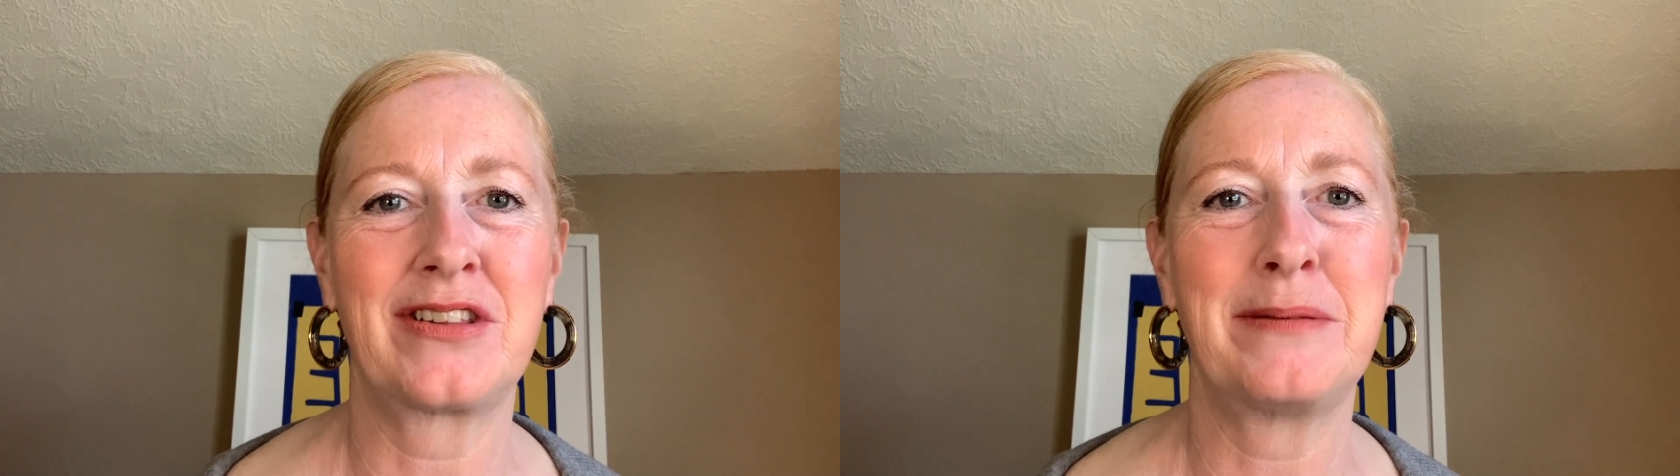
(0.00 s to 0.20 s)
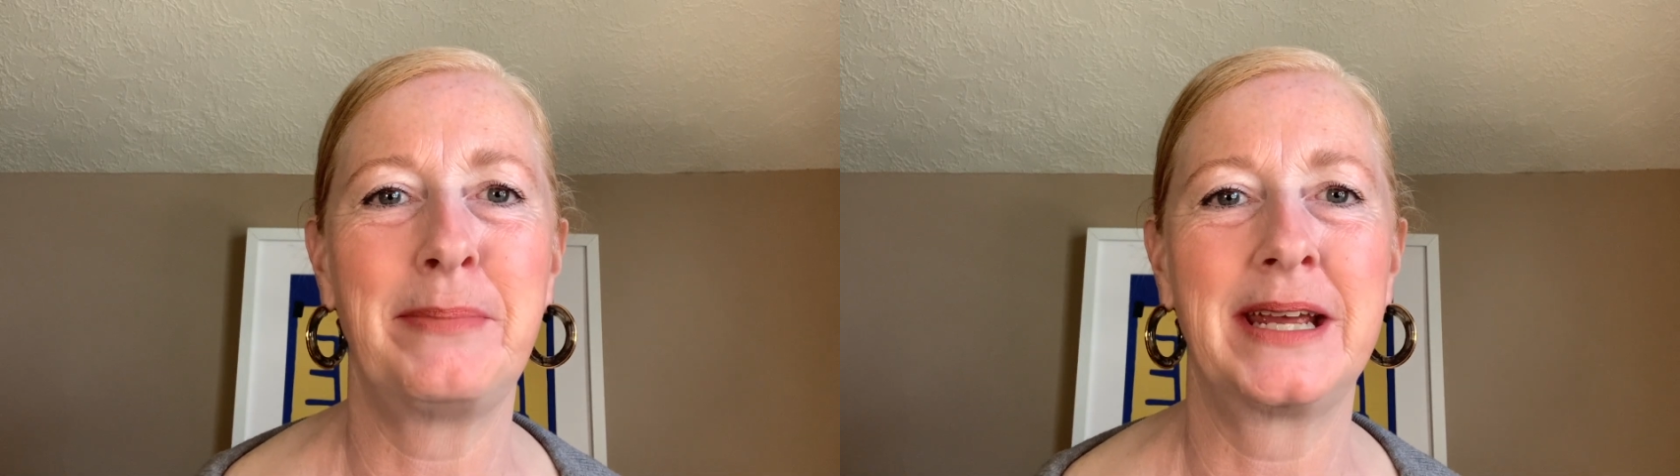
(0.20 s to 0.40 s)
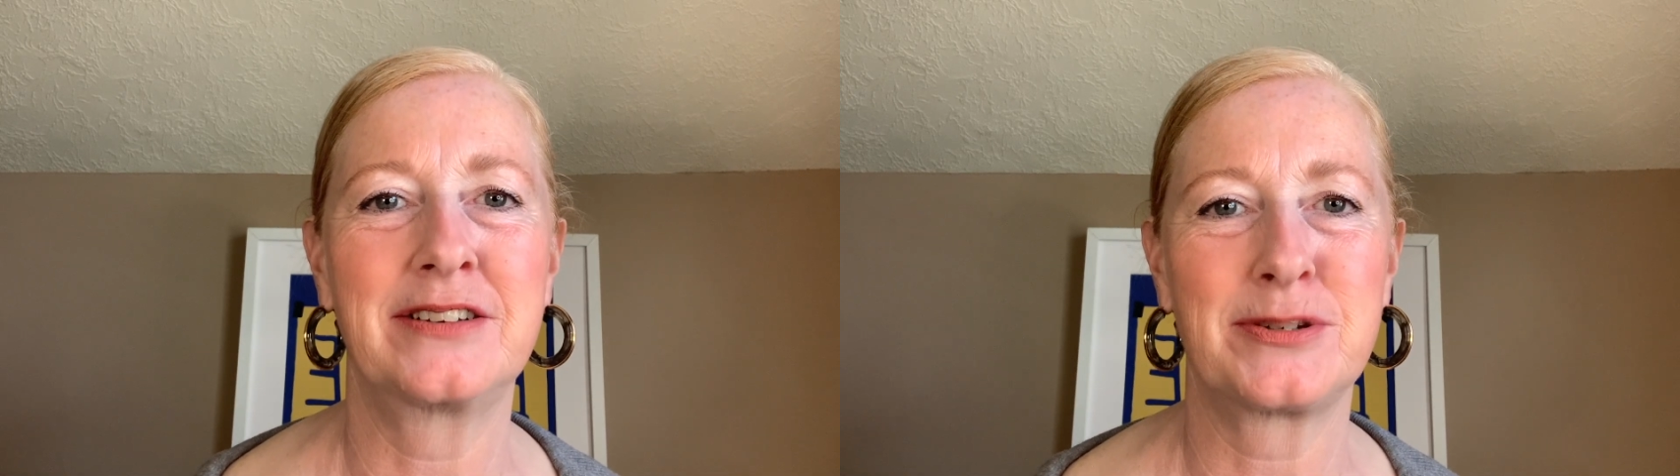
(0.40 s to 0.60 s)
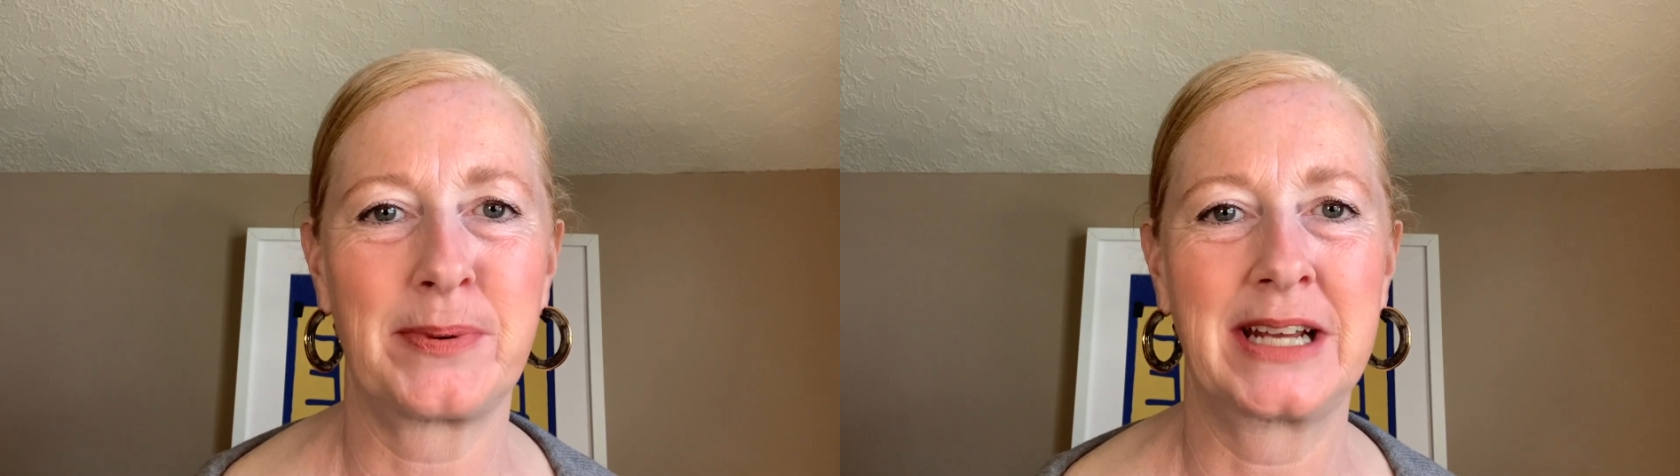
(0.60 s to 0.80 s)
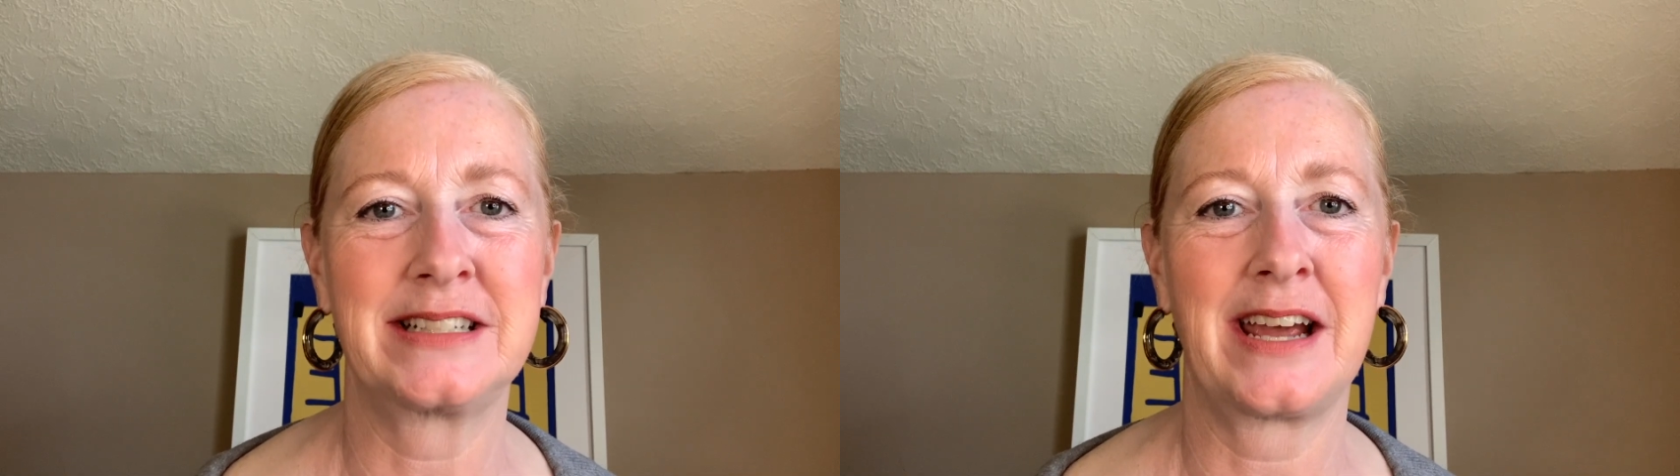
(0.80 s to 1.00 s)
the big
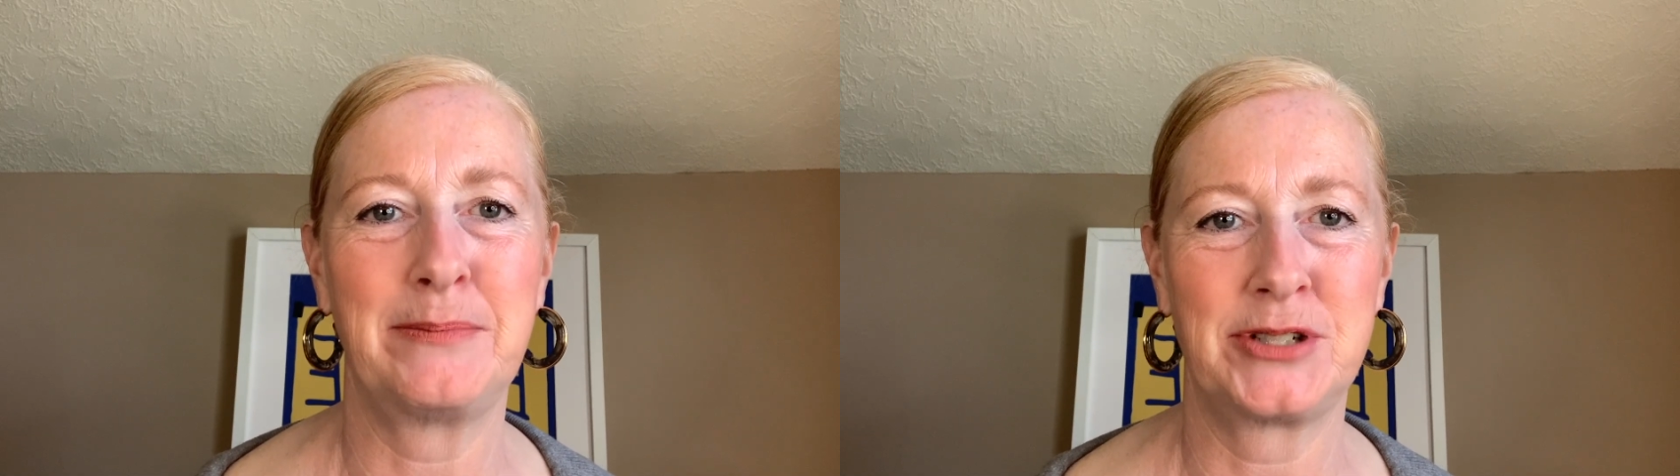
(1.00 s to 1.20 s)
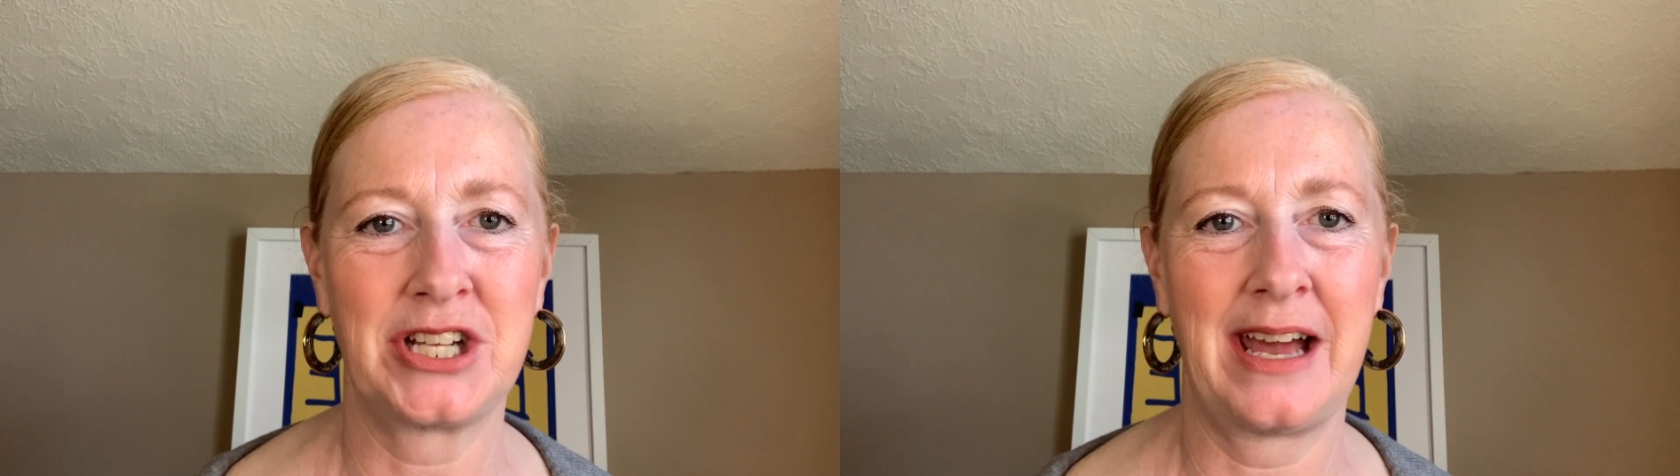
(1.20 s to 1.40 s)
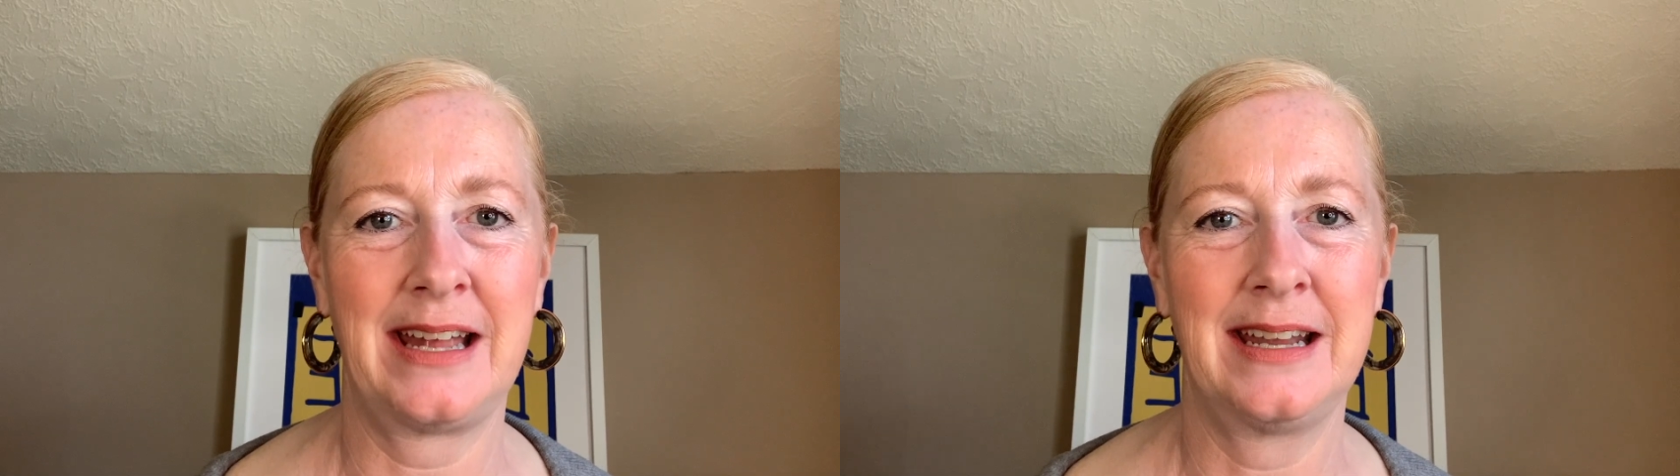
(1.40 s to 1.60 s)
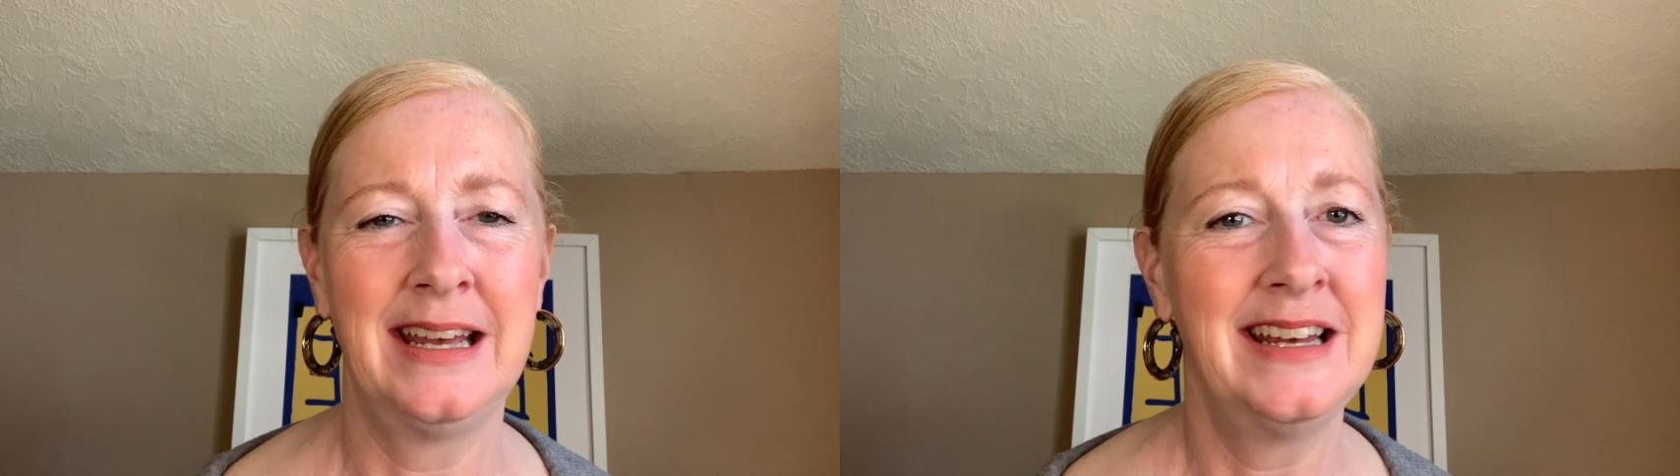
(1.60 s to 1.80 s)
springtime shed,